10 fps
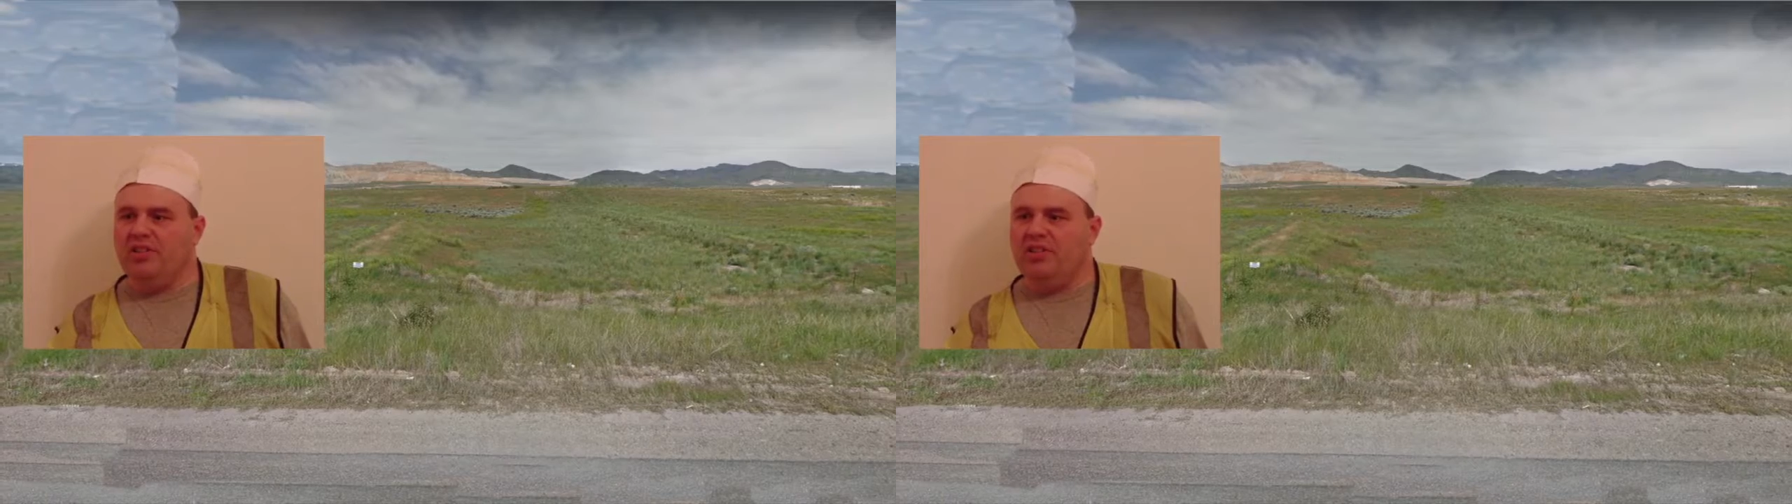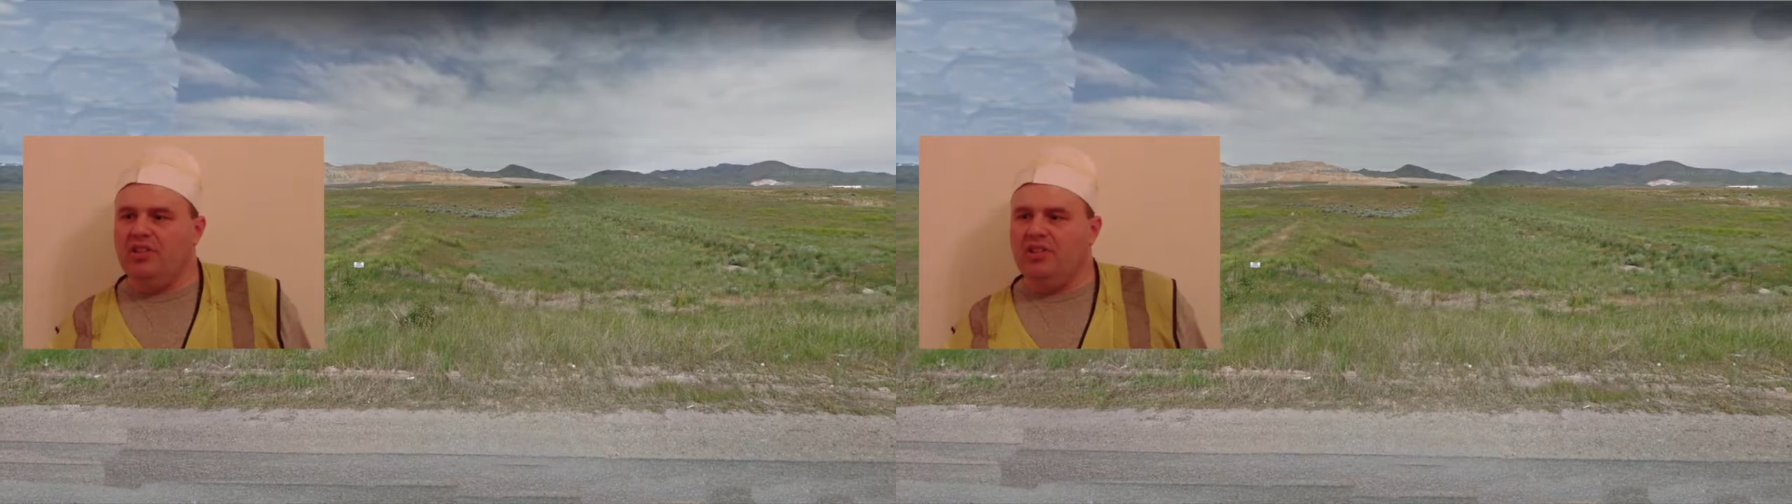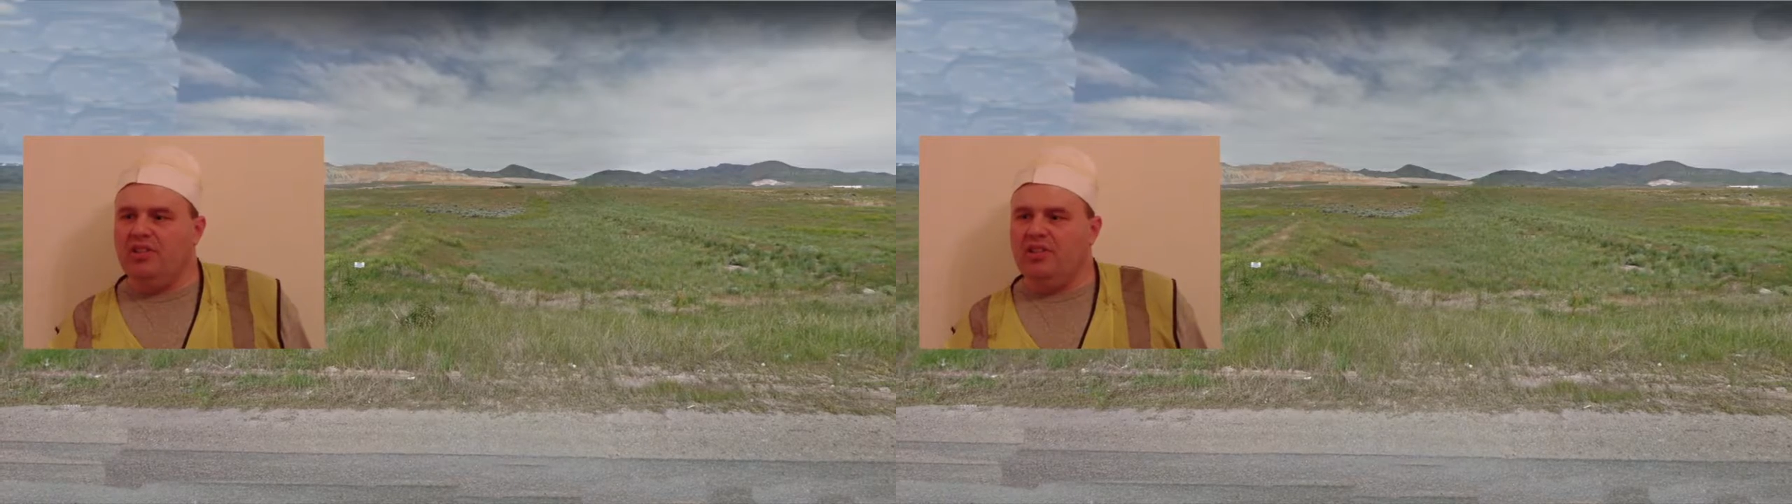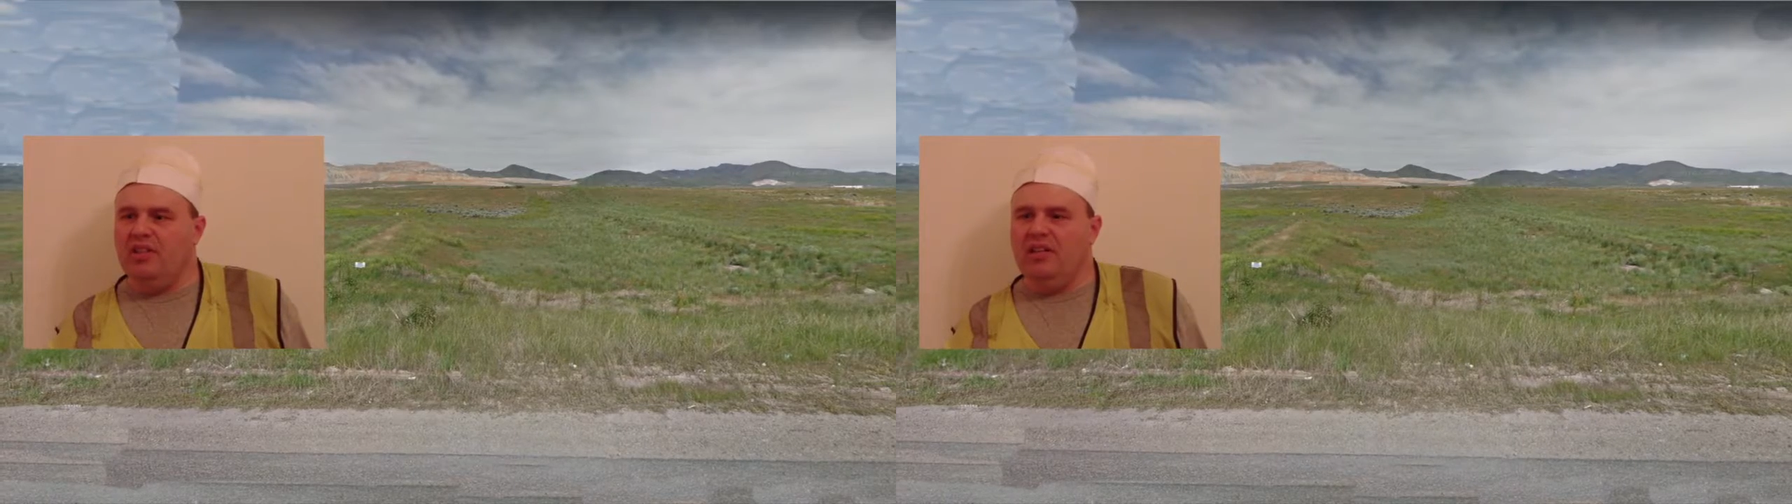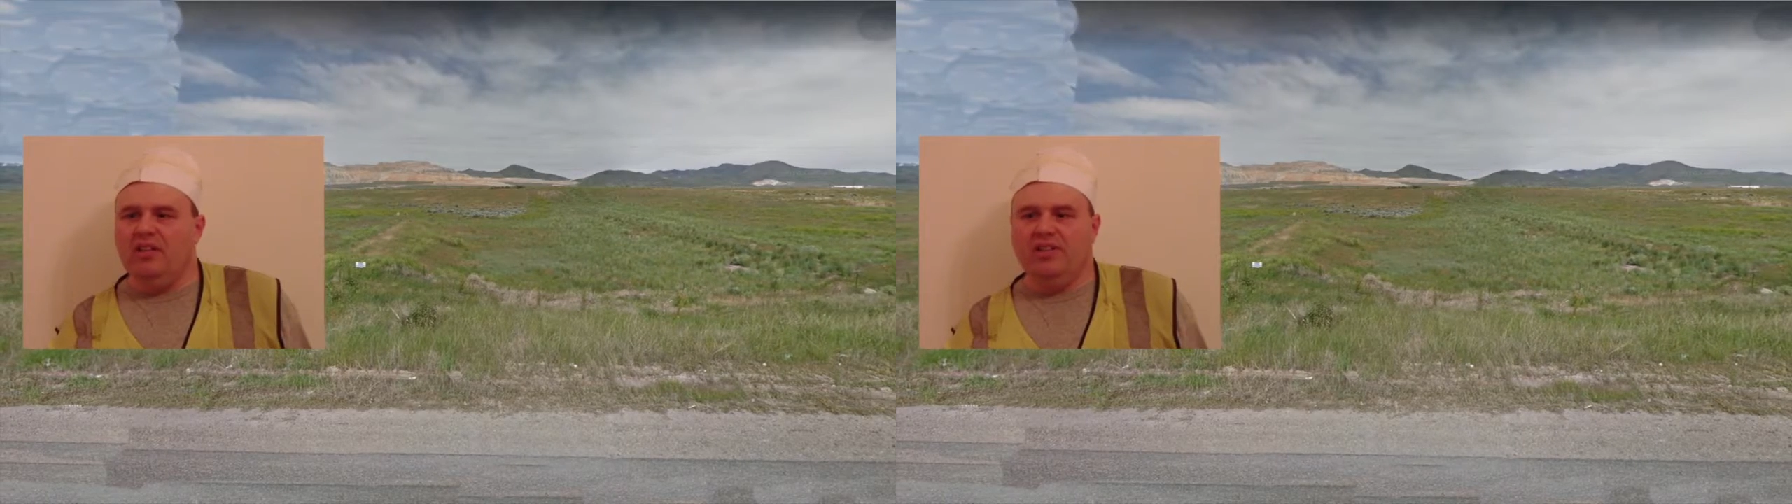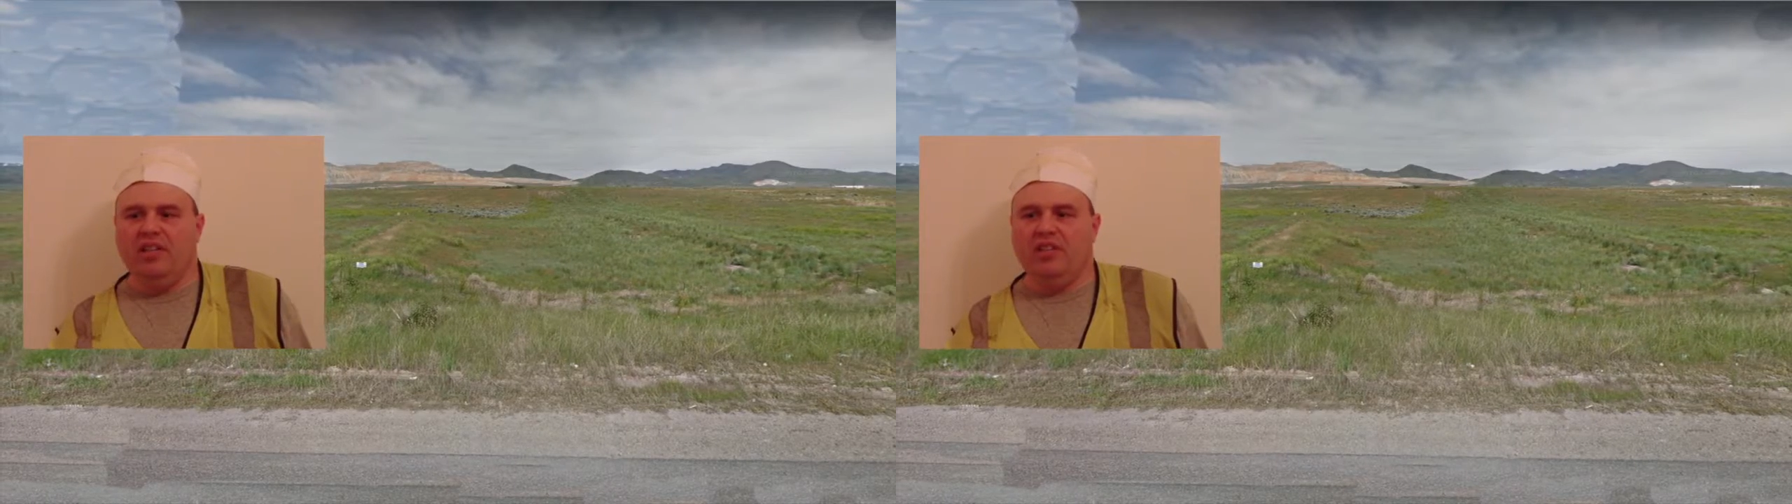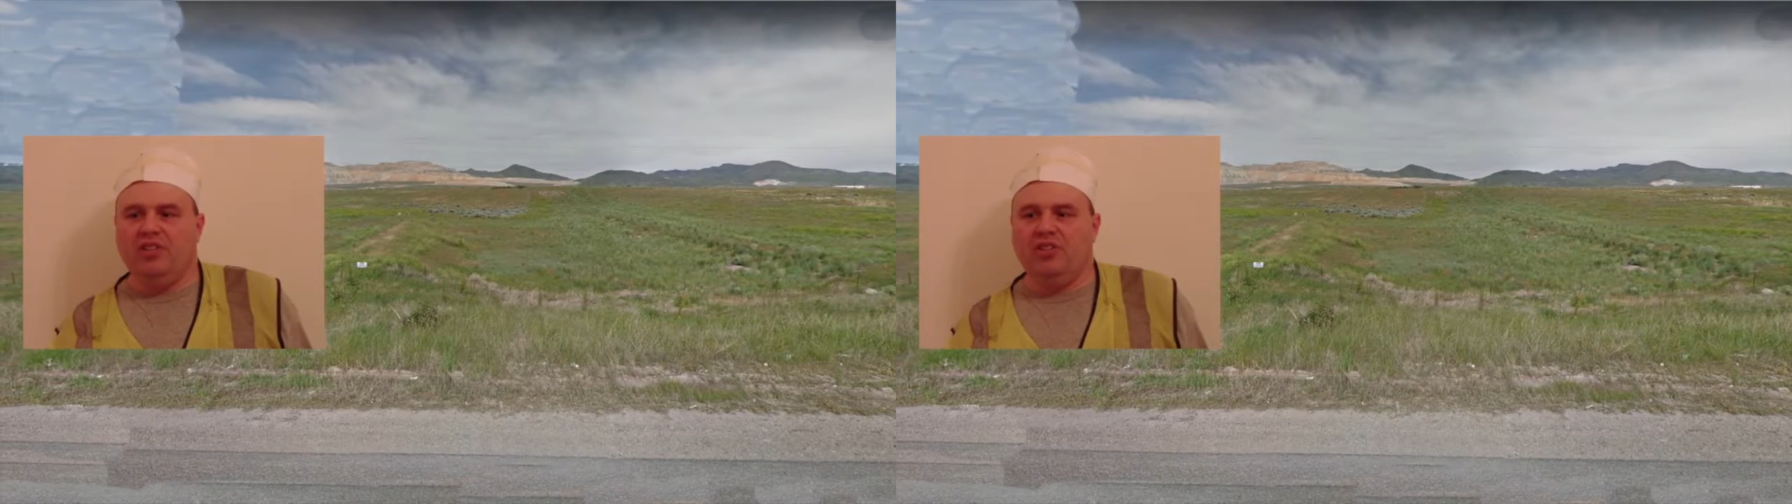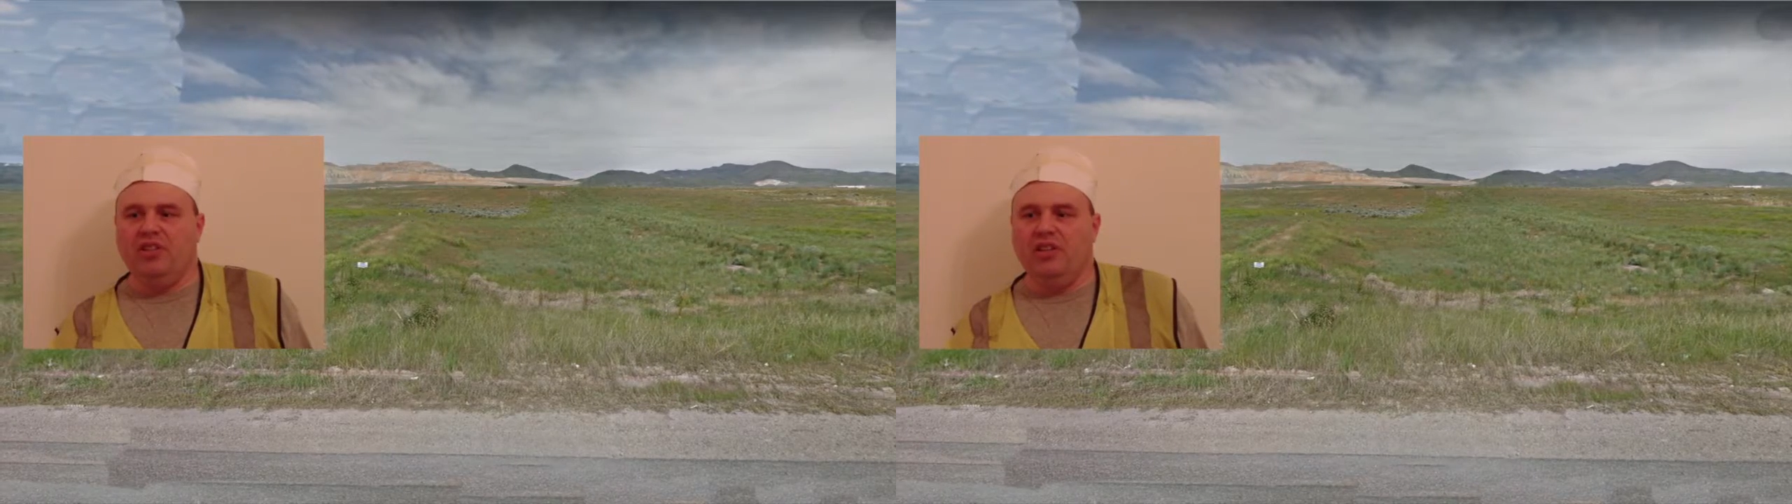such as intersections to